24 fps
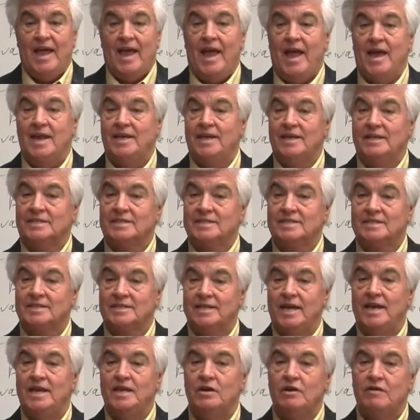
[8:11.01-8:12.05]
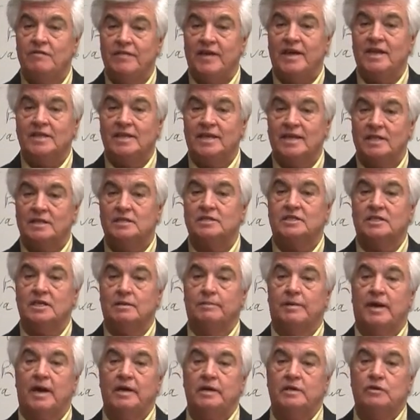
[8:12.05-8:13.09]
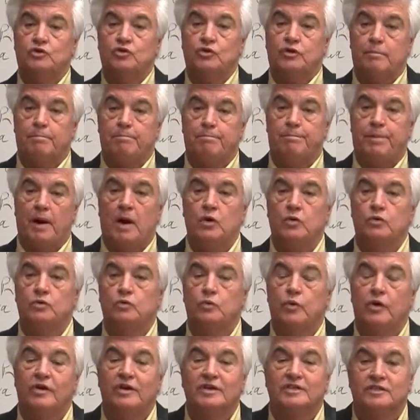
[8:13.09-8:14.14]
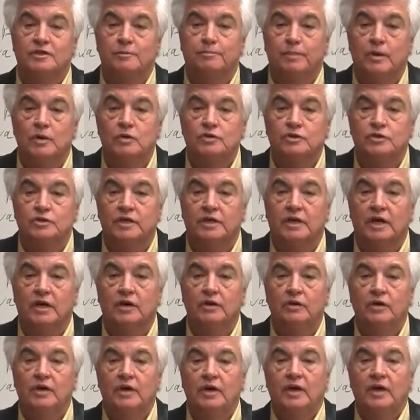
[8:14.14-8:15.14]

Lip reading: And instead of that calcium going to the bone where it's supposed to go,